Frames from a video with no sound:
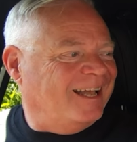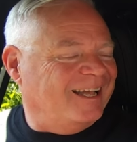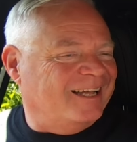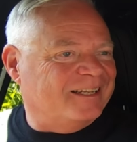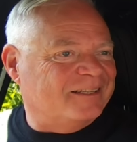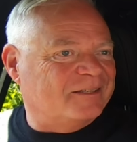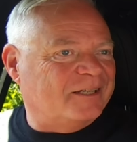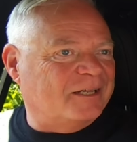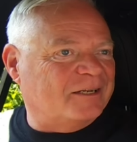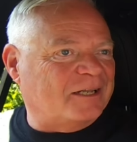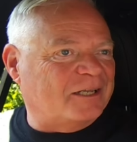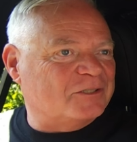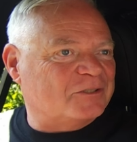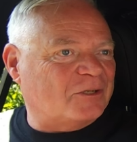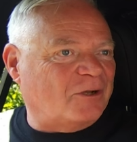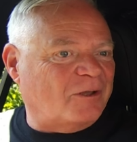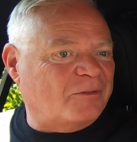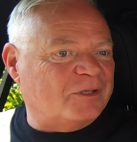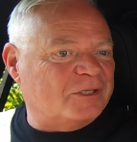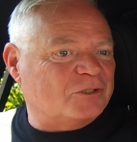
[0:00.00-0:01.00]
And then I
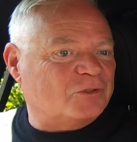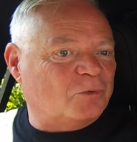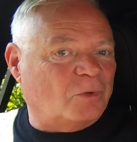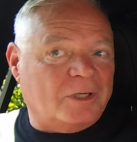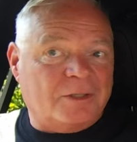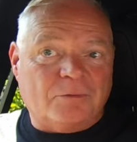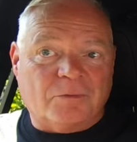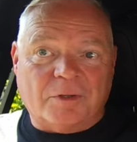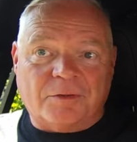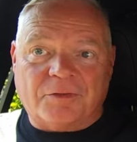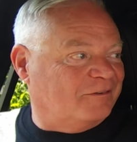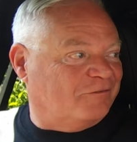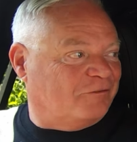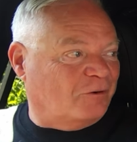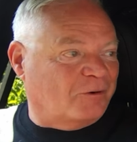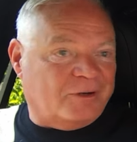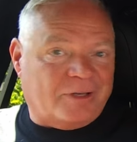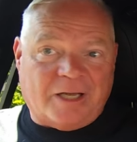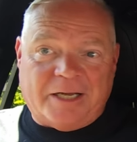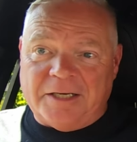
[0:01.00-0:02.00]
saw this one with the
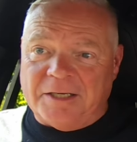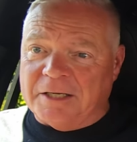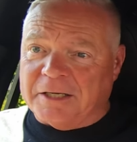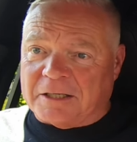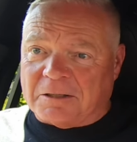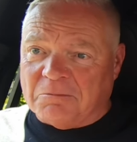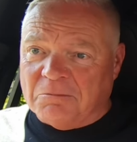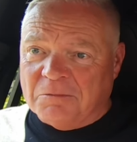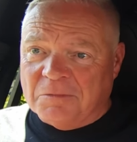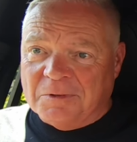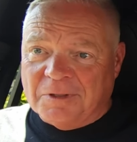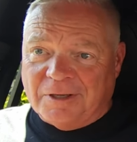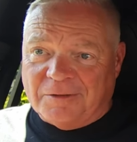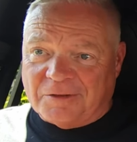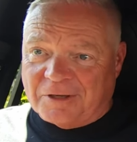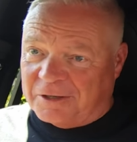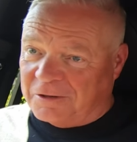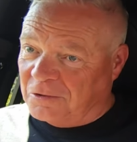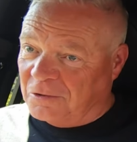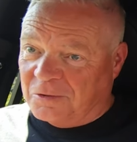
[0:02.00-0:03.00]
Ford Lightning.
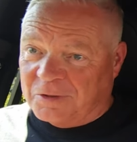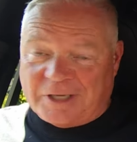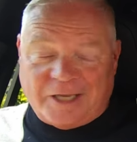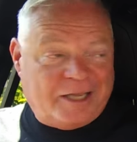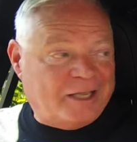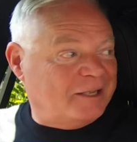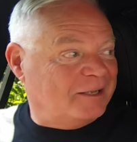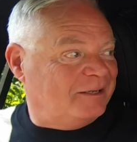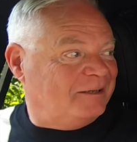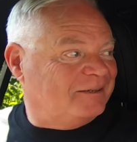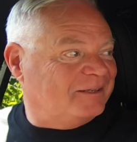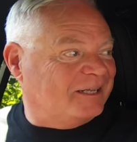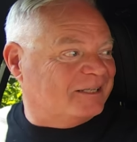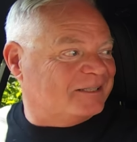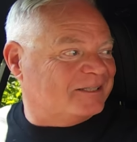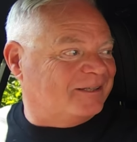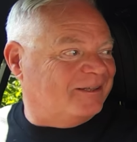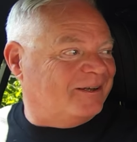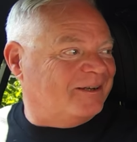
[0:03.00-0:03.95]
Thought, okay, let's